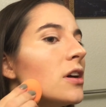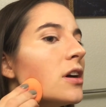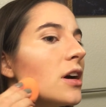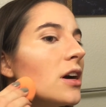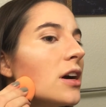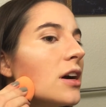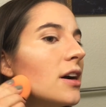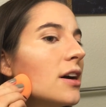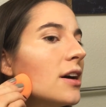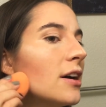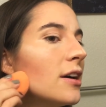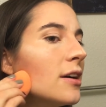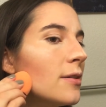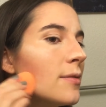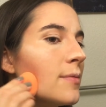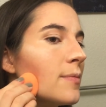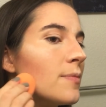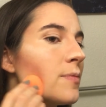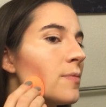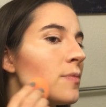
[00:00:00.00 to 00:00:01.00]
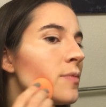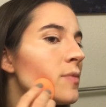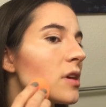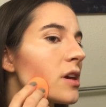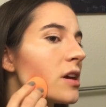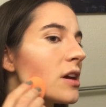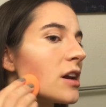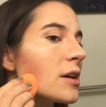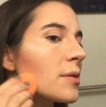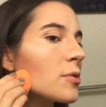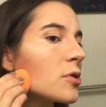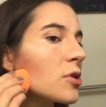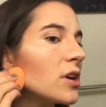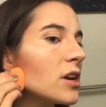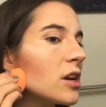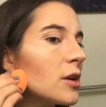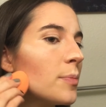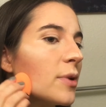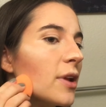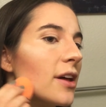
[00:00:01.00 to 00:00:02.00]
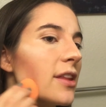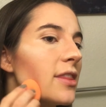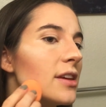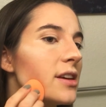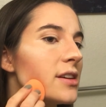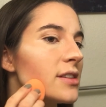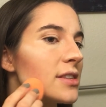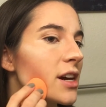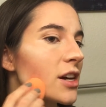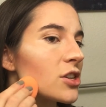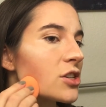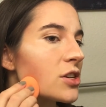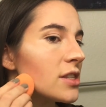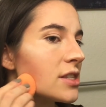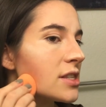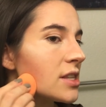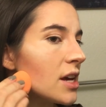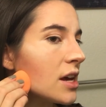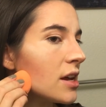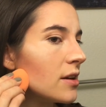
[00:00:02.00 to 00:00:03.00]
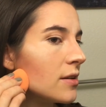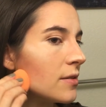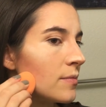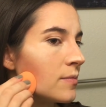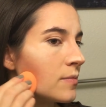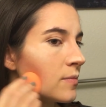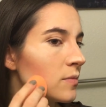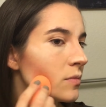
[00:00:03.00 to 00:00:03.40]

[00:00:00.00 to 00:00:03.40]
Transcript: And I'm going to blend these sections in.